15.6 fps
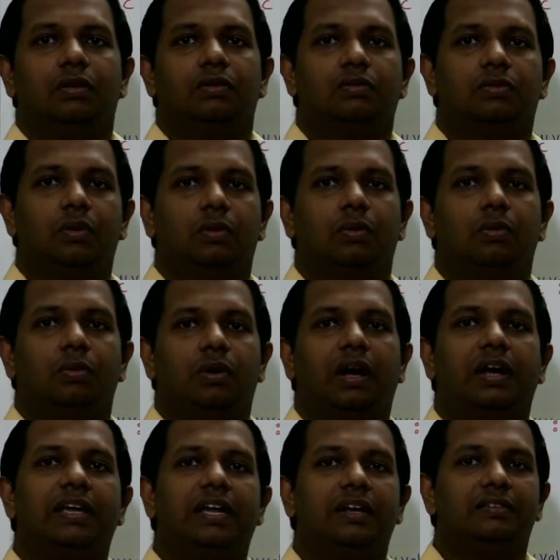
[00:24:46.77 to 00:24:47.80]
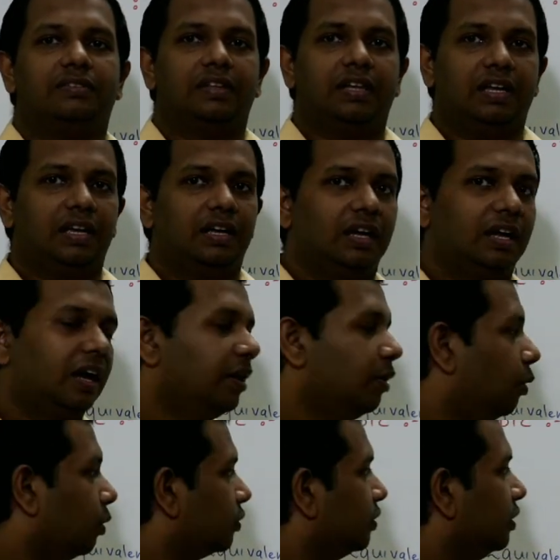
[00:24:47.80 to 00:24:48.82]
so I can say an
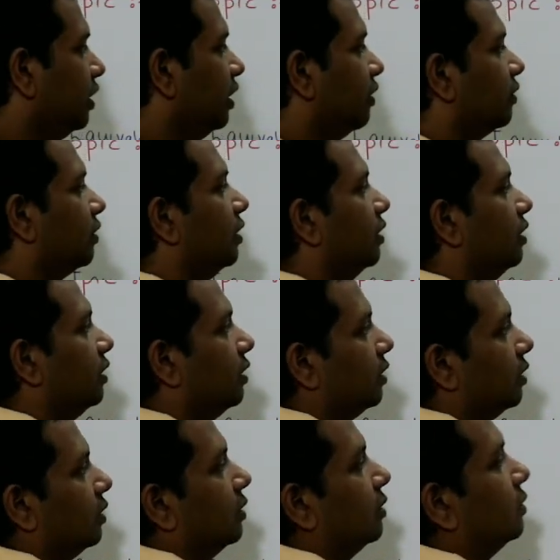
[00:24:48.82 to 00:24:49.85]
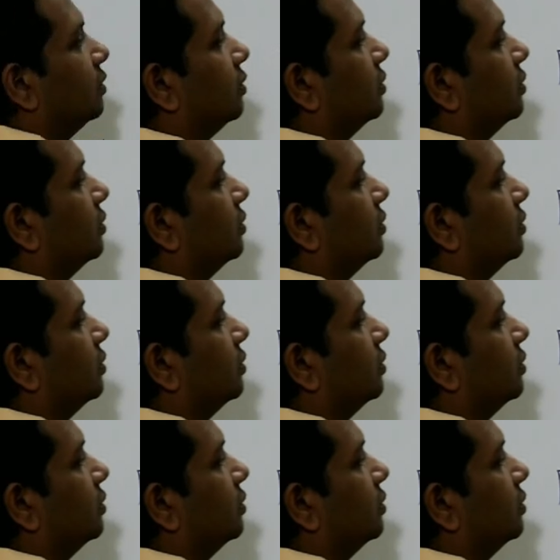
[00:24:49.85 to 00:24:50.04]
oxidation